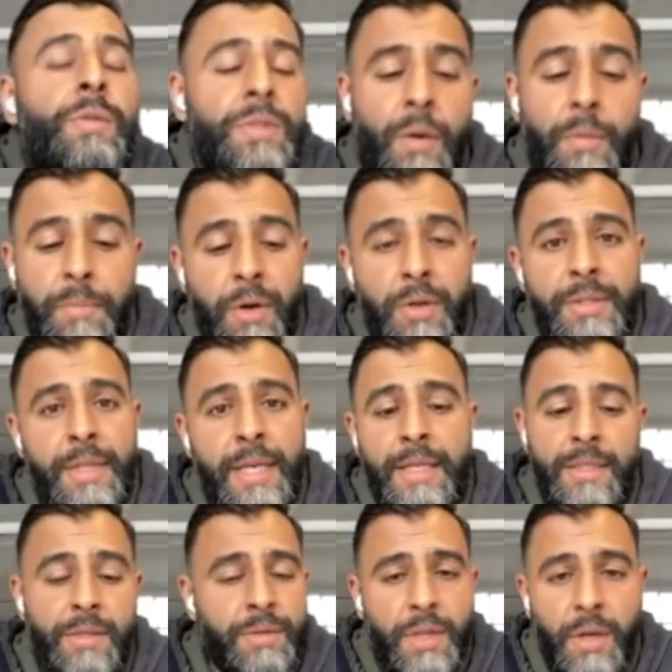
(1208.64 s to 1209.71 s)
there was no
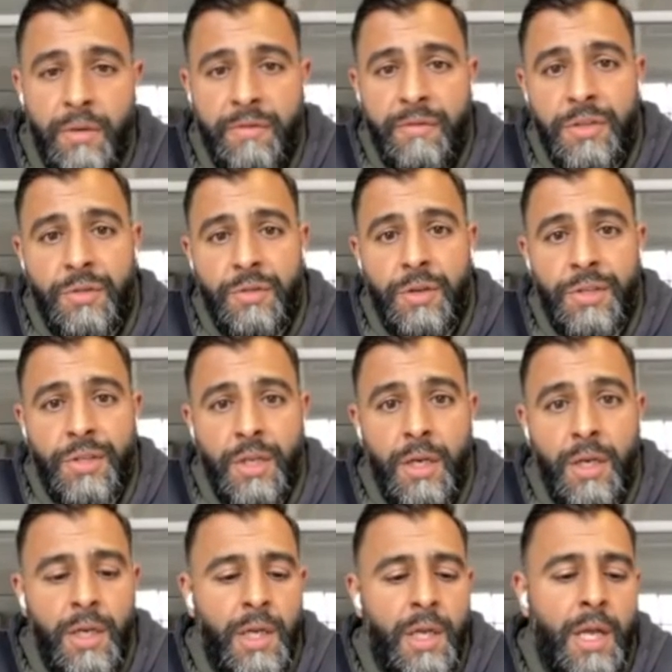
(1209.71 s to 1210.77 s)
process, there was no
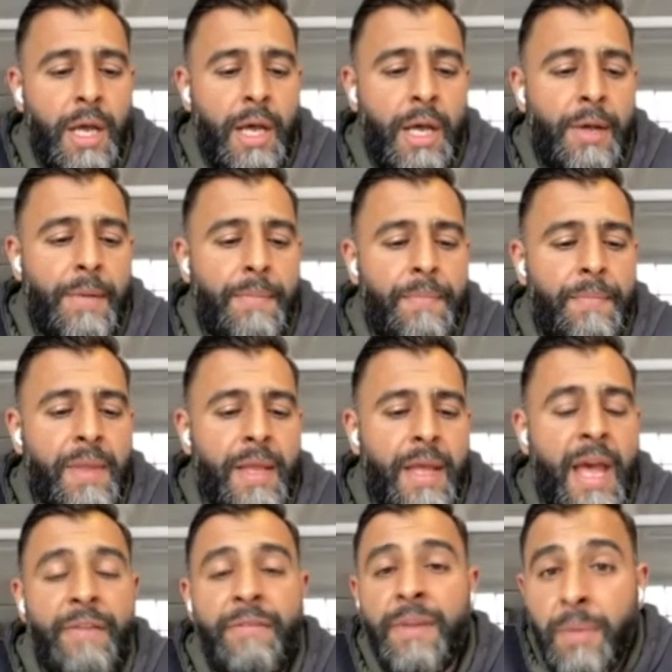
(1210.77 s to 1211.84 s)
infrastructure.
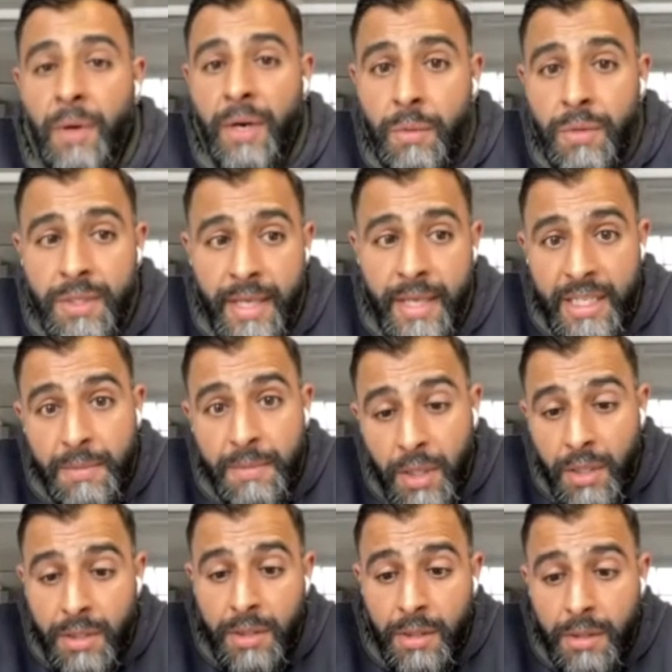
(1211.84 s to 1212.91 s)
Everybody was a yes
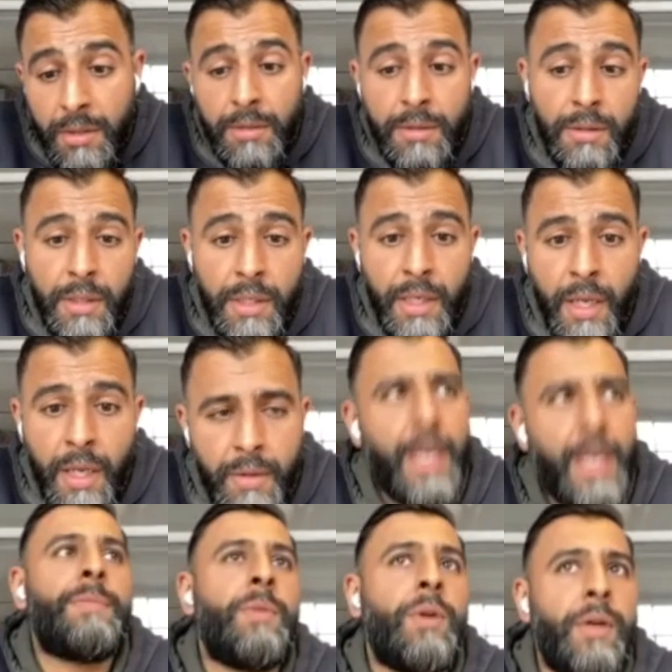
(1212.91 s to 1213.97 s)
person,
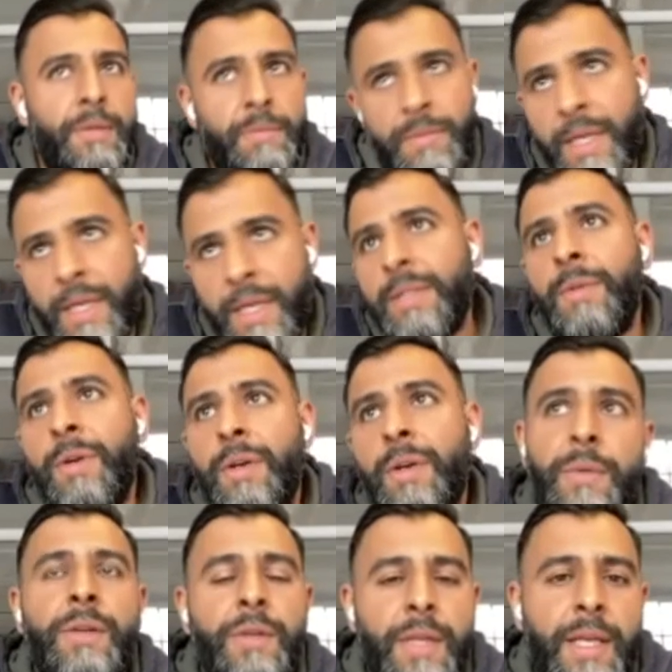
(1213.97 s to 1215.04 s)
yes,
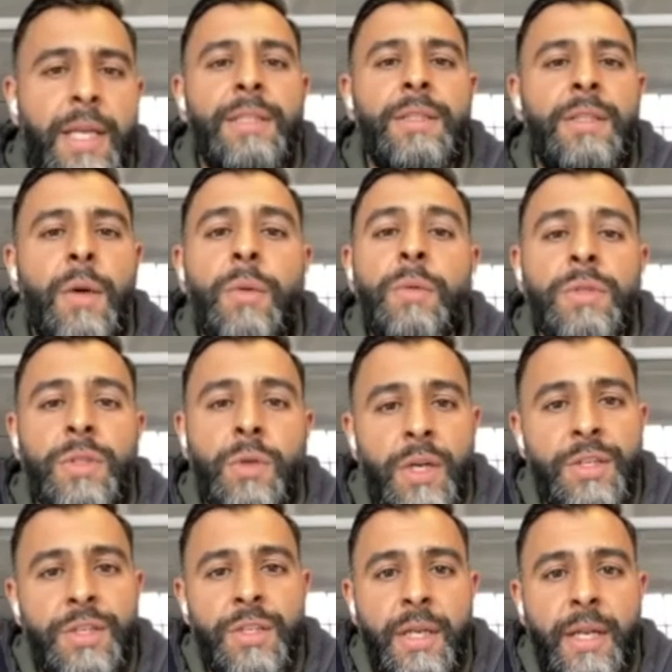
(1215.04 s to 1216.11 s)
Martin, we can do that. Yes, no one was
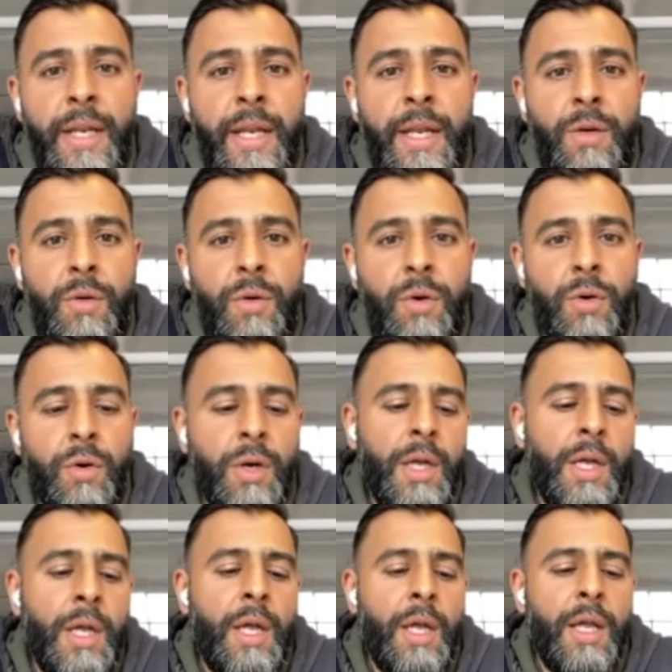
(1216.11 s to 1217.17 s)
questioning. Or
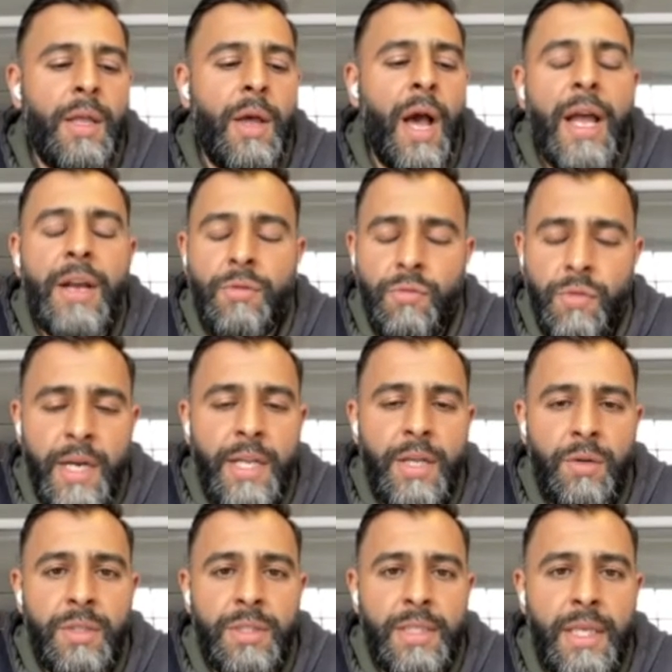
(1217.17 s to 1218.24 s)
I had a really
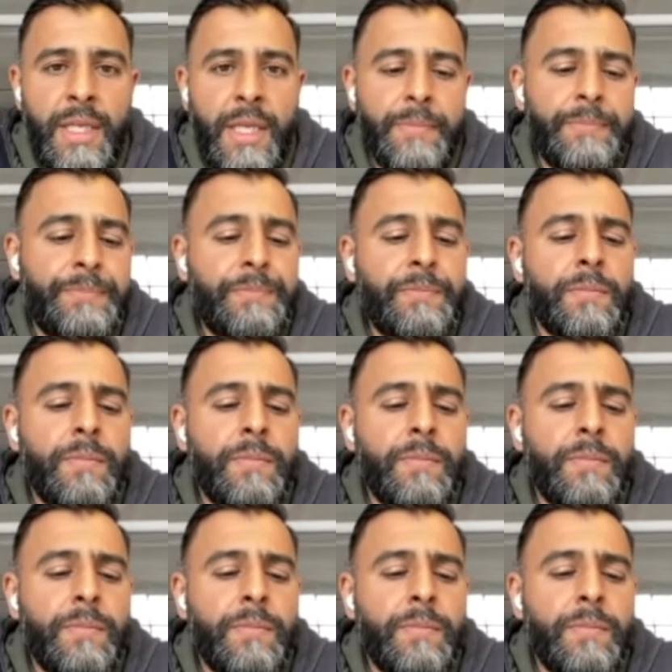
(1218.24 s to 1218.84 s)
young team.